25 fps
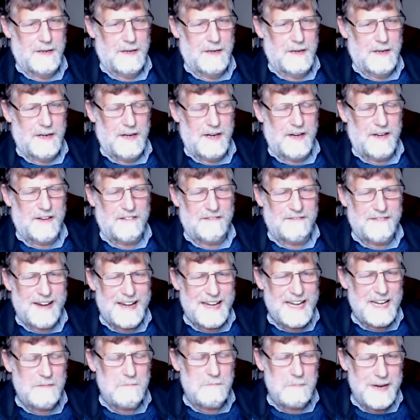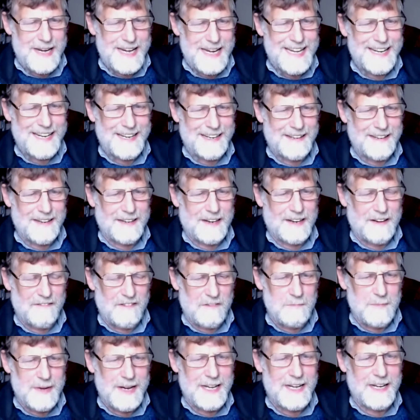Is there any meaning that gives
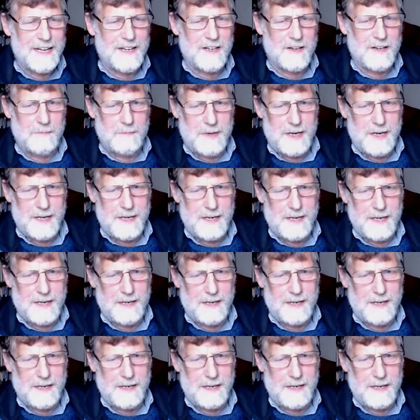meaning to meaning?